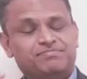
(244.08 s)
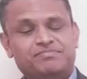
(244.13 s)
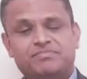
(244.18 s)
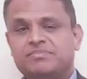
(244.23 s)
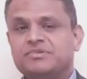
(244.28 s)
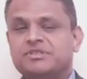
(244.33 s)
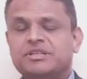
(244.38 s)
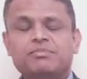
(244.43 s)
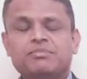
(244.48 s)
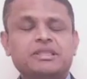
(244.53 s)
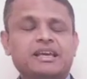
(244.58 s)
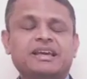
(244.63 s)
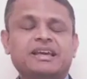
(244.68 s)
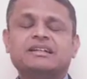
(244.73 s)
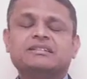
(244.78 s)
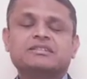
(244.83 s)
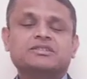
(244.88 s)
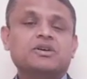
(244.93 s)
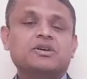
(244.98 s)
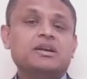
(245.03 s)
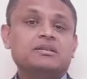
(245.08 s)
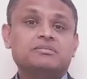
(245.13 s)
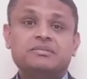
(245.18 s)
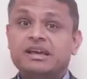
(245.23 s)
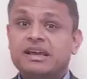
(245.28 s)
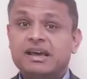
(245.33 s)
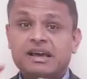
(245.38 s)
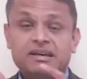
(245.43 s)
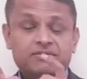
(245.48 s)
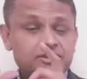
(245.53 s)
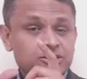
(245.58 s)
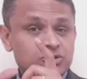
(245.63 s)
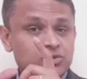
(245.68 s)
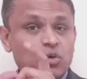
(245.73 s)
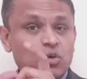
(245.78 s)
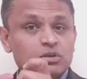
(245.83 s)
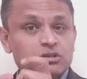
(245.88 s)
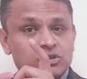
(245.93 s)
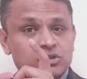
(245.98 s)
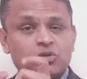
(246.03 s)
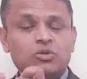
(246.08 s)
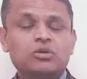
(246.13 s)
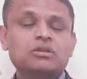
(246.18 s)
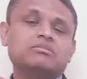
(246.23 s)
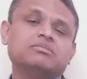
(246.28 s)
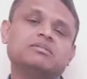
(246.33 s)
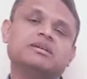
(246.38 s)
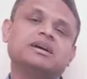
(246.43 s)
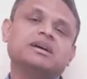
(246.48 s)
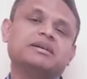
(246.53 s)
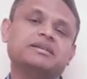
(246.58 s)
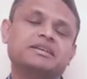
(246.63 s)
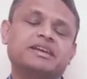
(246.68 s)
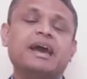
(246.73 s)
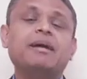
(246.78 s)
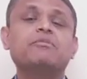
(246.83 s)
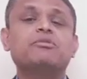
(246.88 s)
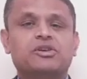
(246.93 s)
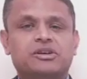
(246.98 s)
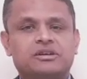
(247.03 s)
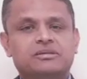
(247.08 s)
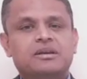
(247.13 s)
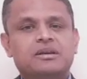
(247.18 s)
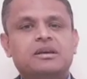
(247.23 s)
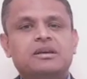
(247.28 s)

something else, or they have this old school camera